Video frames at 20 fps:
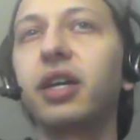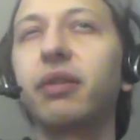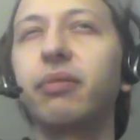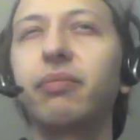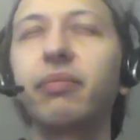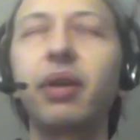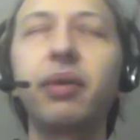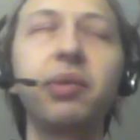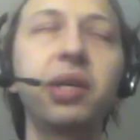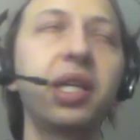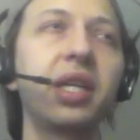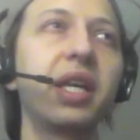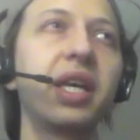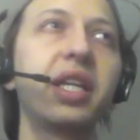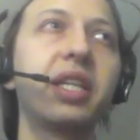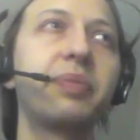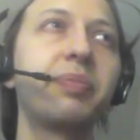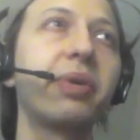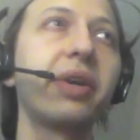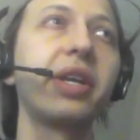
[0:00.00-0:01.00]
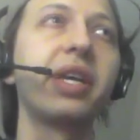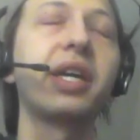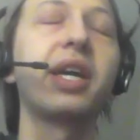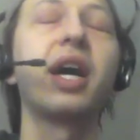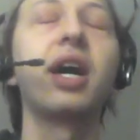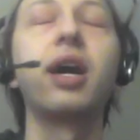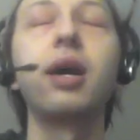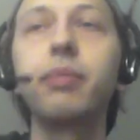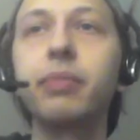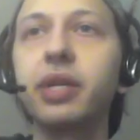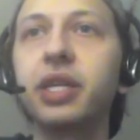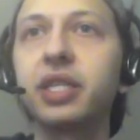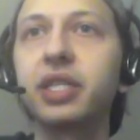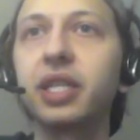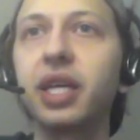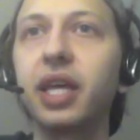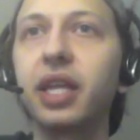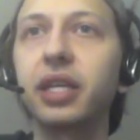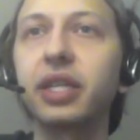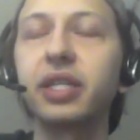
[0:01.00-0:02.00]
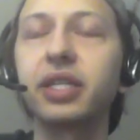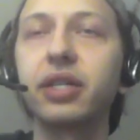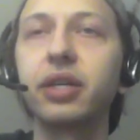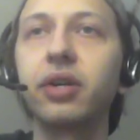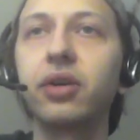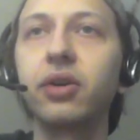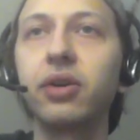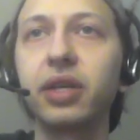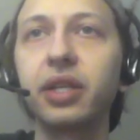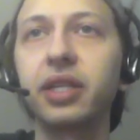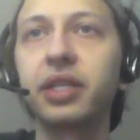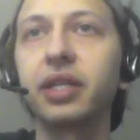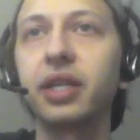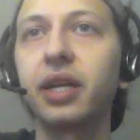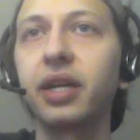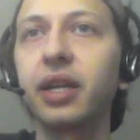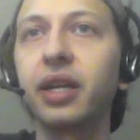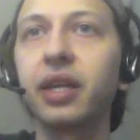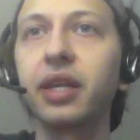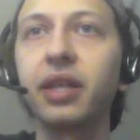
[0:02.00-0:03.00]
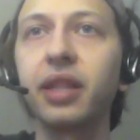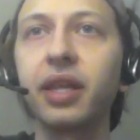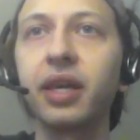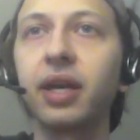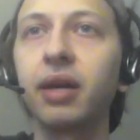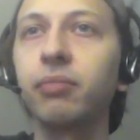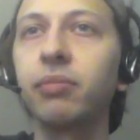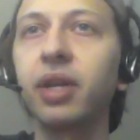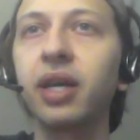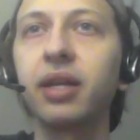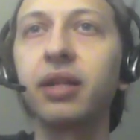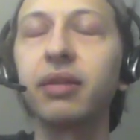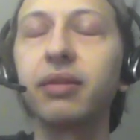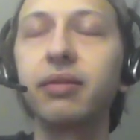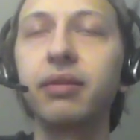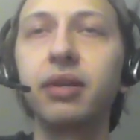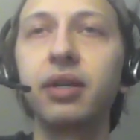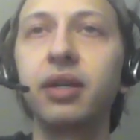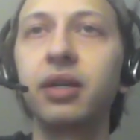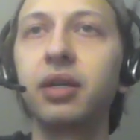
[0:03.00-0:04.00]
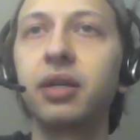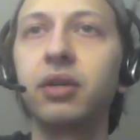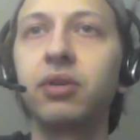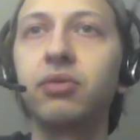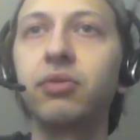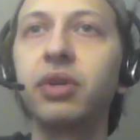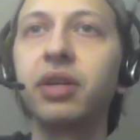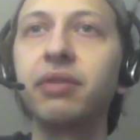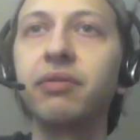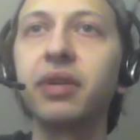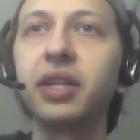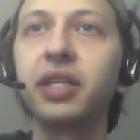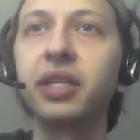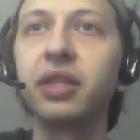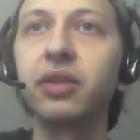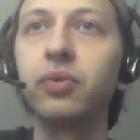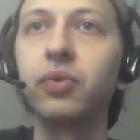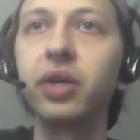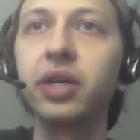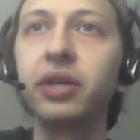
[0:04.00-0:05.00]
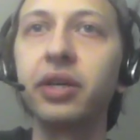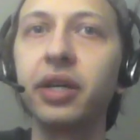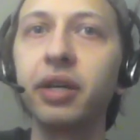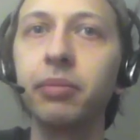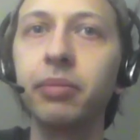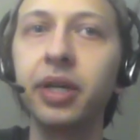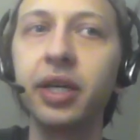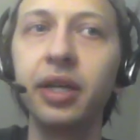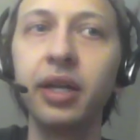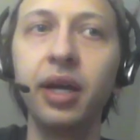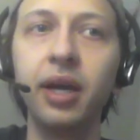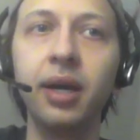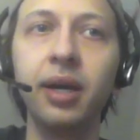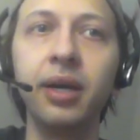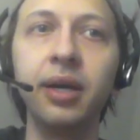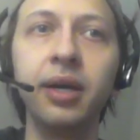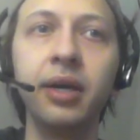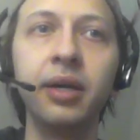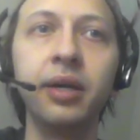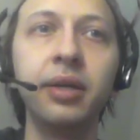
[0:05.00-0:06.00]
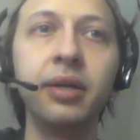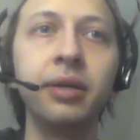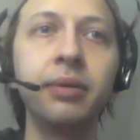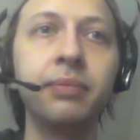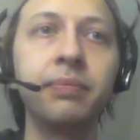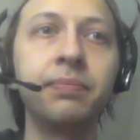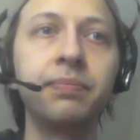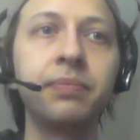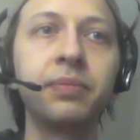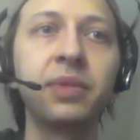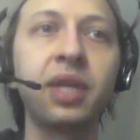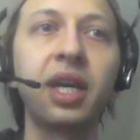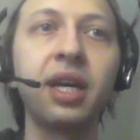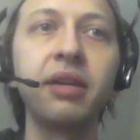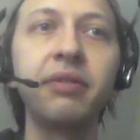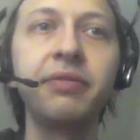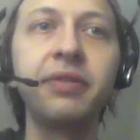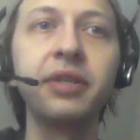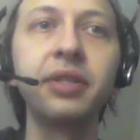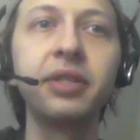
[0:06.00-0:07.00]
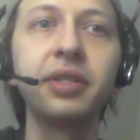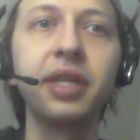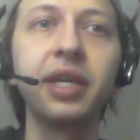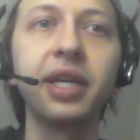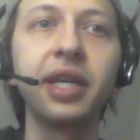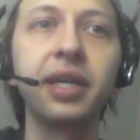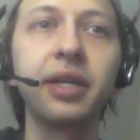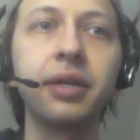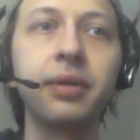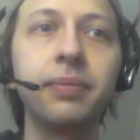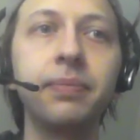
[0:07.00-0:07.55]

I mean, it's pretty common sense, so it's not anything. I'm not reinventing the wheel here, but kind of feels like